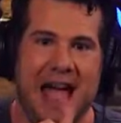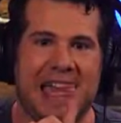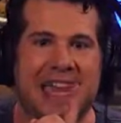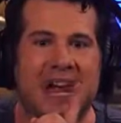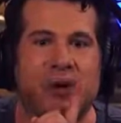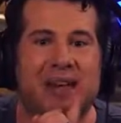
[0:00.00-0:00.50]
I
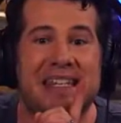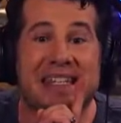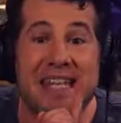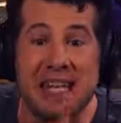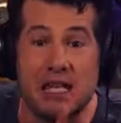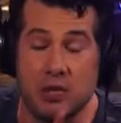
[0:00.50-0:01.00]

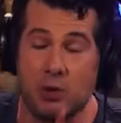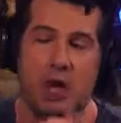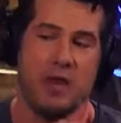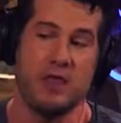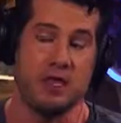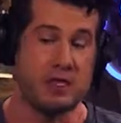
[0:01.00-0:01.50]
guarantee you,
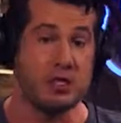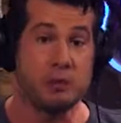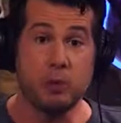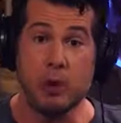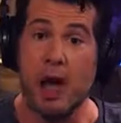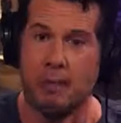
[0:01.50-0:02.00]
this is a
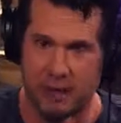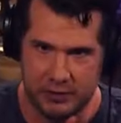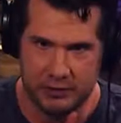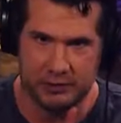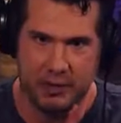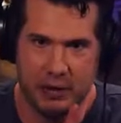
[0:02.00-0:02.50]

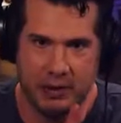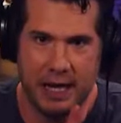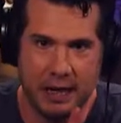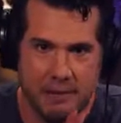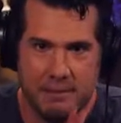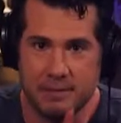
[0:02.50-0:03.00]
promise,
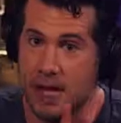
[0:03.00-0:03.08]
okay?